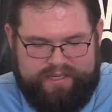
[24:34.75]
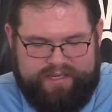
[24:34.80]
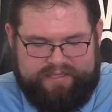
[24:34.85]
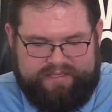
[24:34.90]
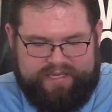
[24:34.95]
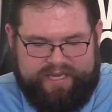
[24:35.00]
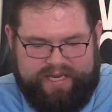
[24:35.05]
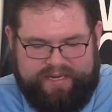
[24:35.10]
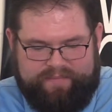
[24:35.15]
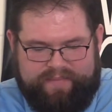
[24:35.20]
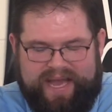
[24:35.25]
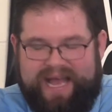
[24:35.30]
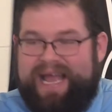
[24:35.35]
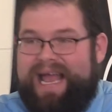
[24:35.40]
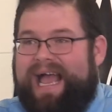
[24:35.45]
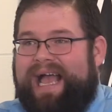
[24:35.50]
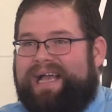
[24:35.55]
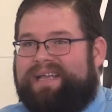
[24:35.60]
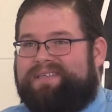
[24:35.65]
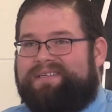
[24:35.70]
this ain't by
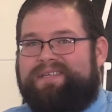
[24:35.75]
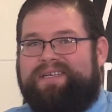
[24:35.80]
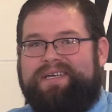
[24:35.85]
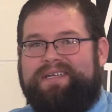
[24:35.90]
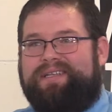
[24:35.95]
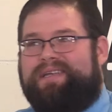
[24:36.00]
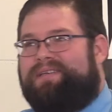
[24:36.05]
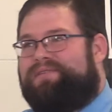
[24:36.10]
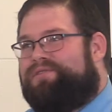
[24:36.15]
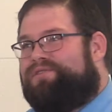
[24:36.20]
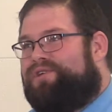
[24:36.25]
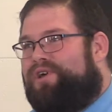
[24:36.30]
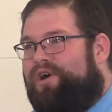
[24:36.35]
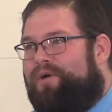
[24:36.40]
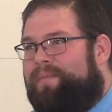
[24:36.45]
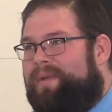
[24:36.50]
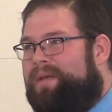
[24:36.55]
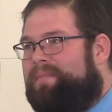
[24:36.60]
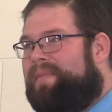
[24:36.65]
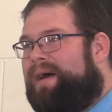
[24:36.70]
accident. This has
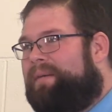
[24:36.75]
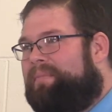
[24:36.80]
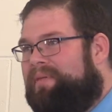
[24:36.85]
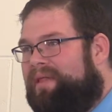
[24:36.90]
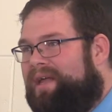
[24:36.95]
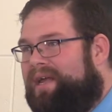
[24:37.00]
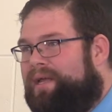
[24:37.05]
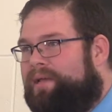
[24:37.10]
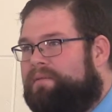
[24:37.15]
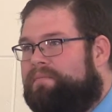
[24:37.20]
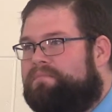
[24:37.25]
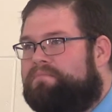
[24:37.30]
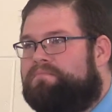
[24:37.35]
all been by plan.